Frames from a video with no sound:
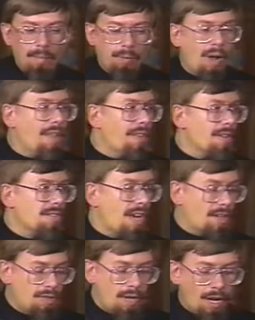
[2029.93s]
brothers
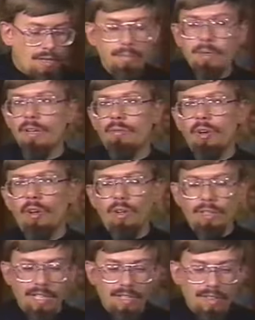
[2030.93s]
are to be
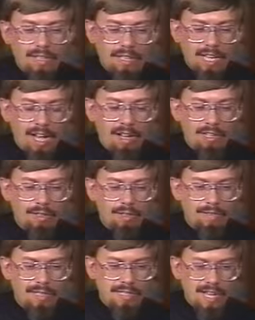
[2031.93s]
enrolled in the calendar
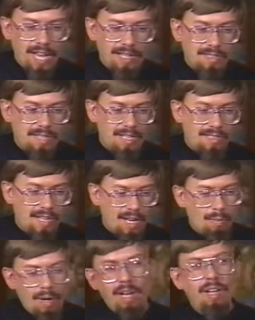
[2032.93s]
of the saints, they say,
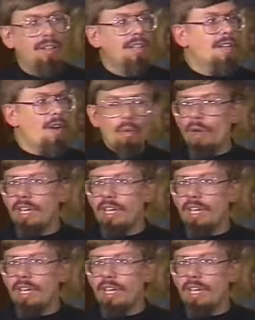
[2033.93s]
well, we